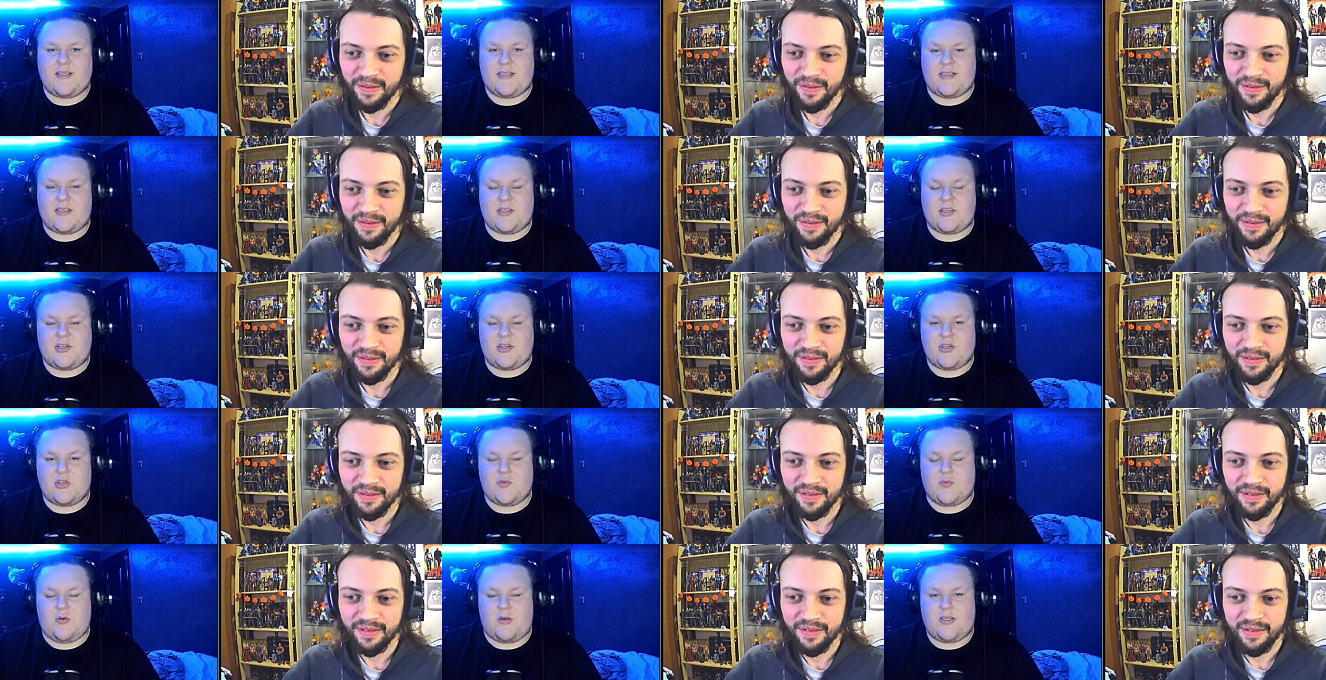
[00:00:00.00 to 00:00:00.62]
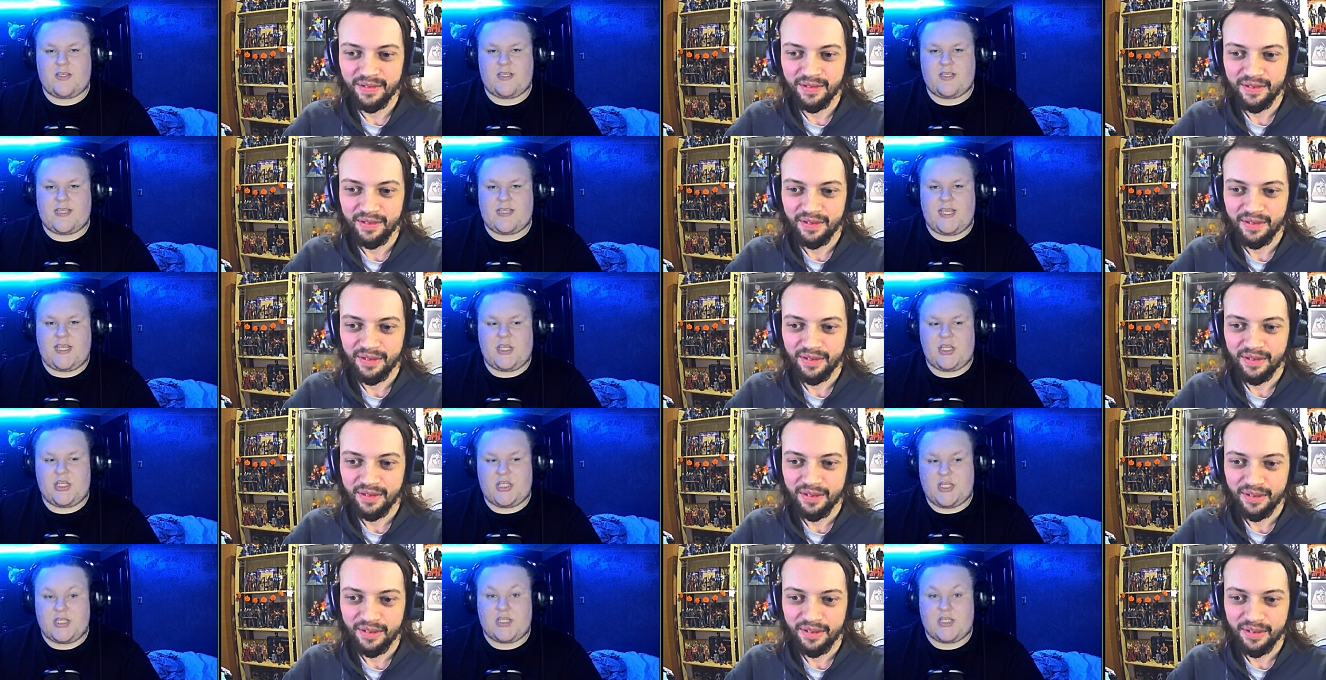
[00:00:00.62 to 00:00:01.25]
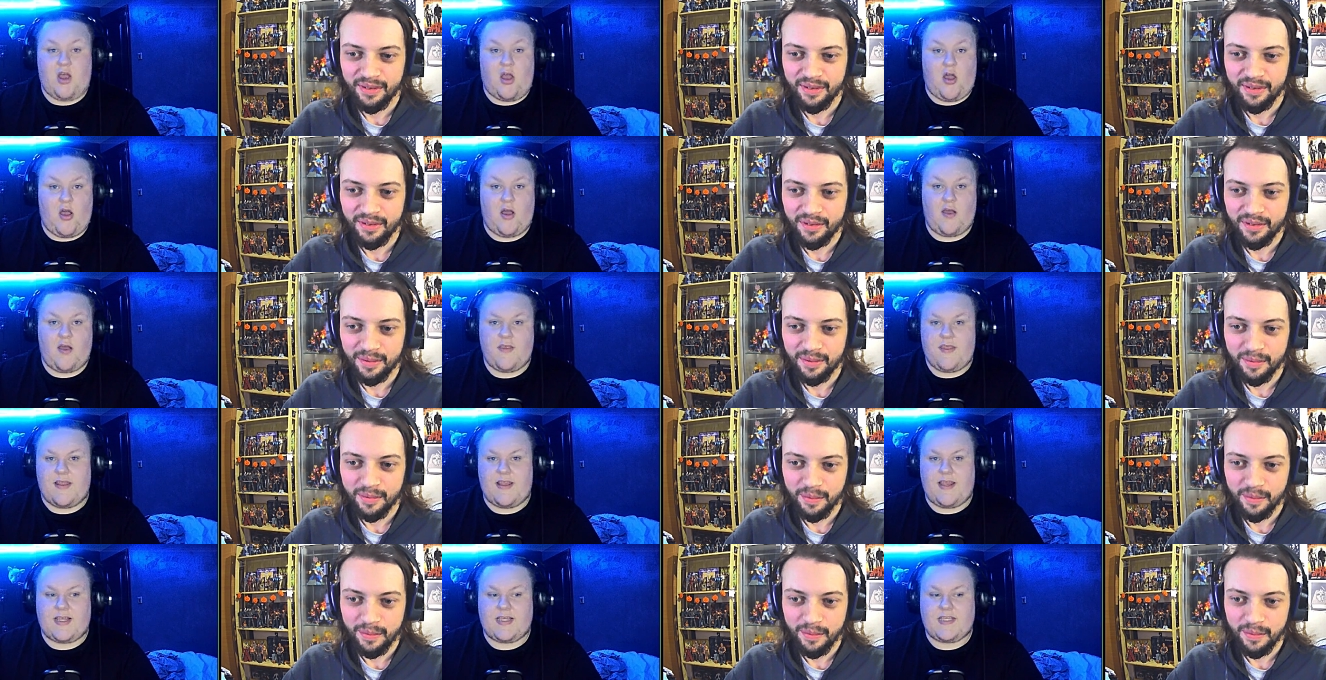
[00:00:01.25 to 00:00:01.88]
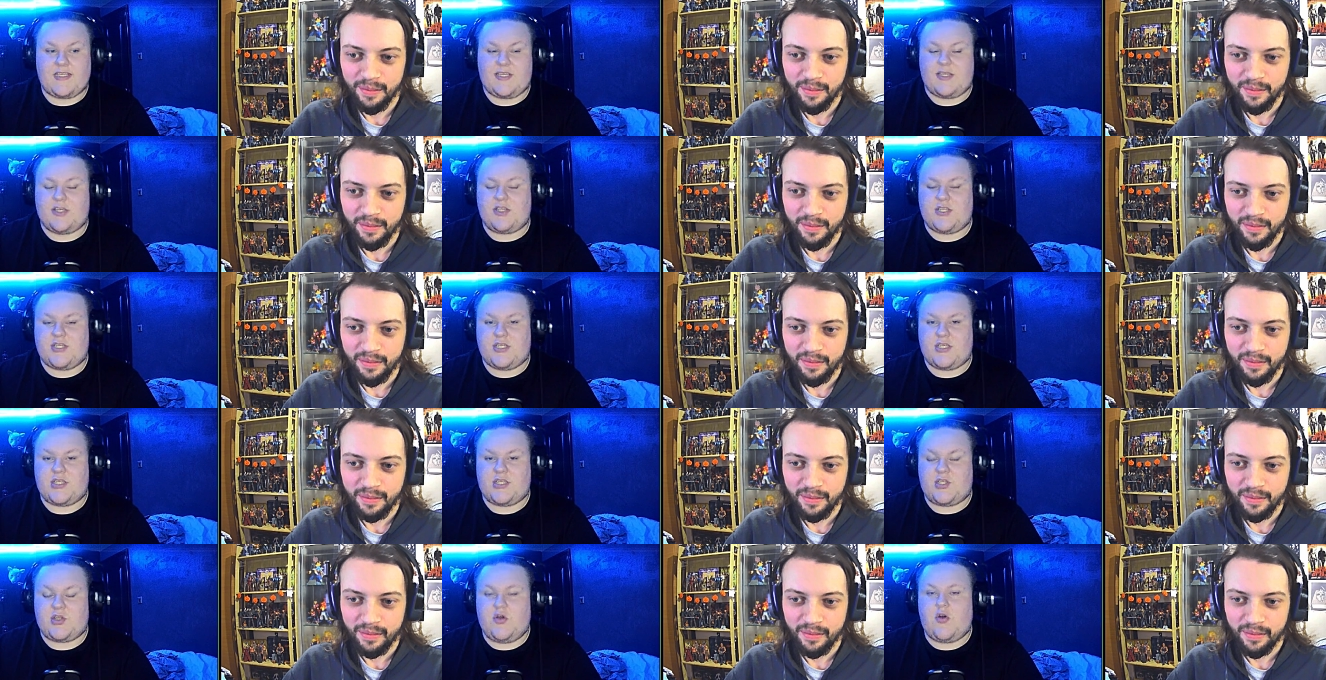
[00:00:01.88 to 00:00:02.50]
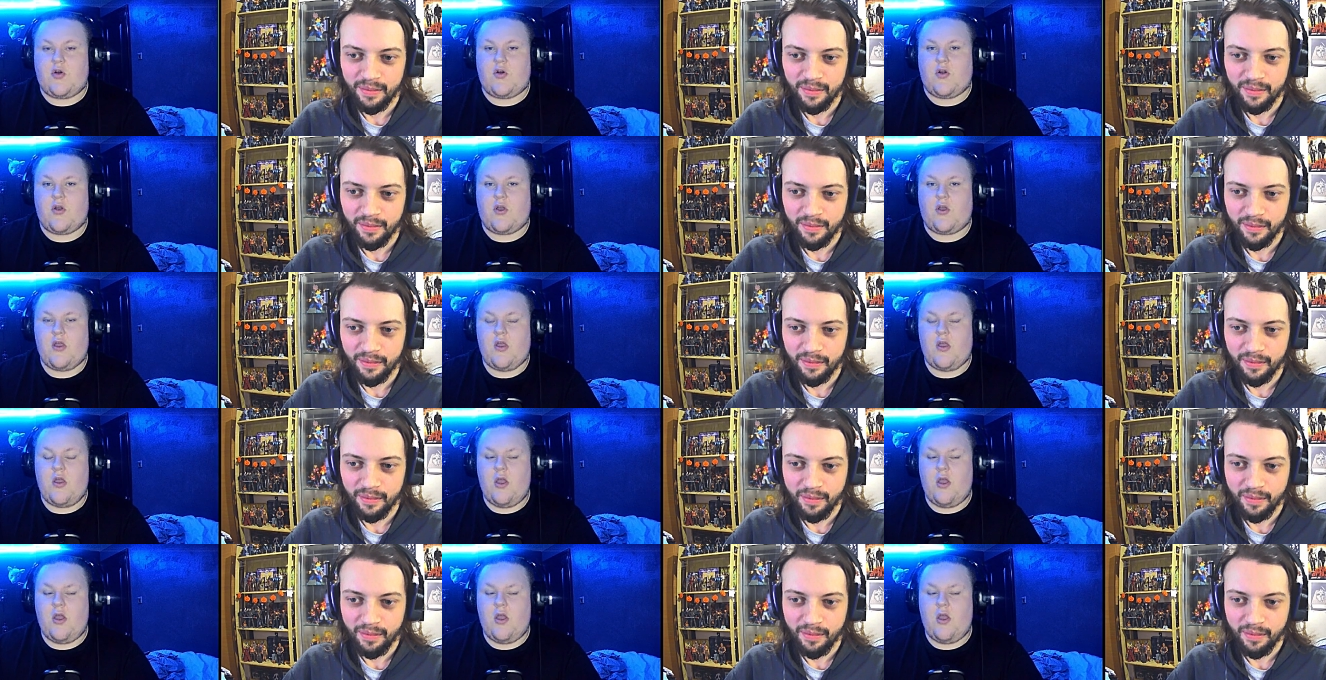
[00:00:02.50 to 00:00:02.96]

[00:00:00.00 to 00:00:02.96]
Speaker 1: it's literally just one scene she's not and the next scene she's stuck.